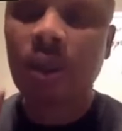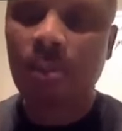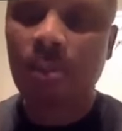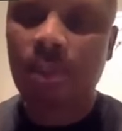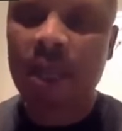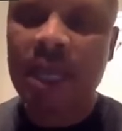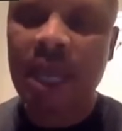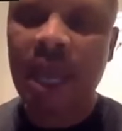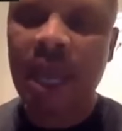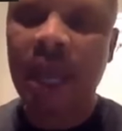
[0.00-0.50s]

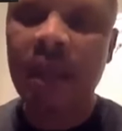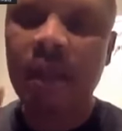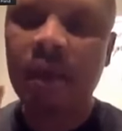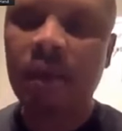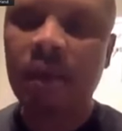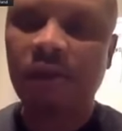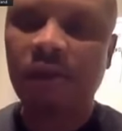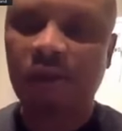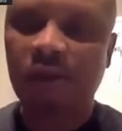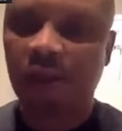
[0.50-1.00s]
being
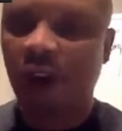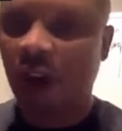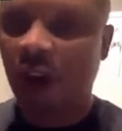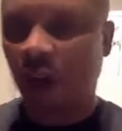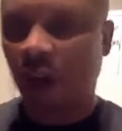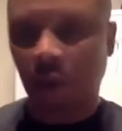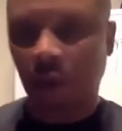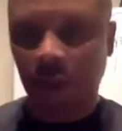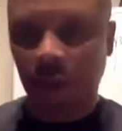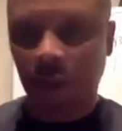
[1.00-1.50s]

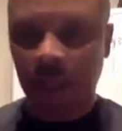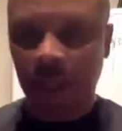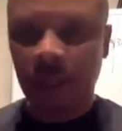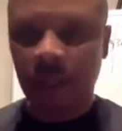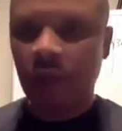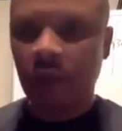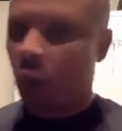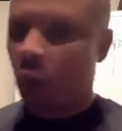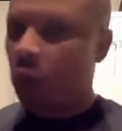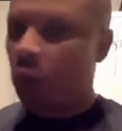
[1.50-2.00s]
front-loaded.
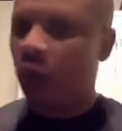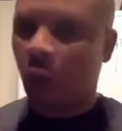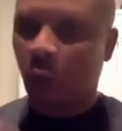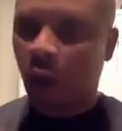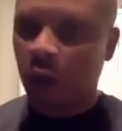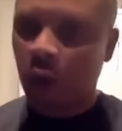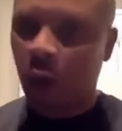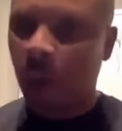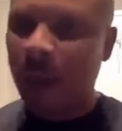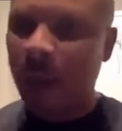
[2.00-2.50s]
We don't want
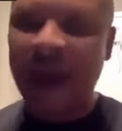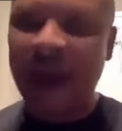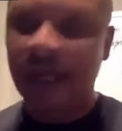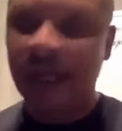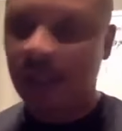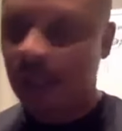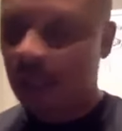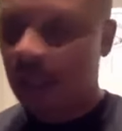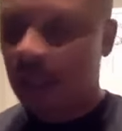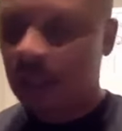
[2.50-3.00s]
nobody
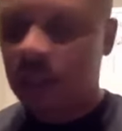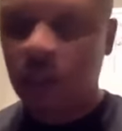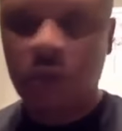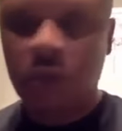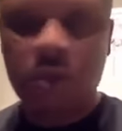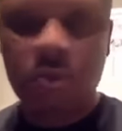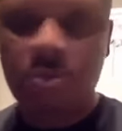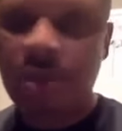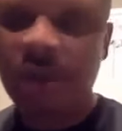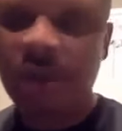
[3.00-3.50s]
to be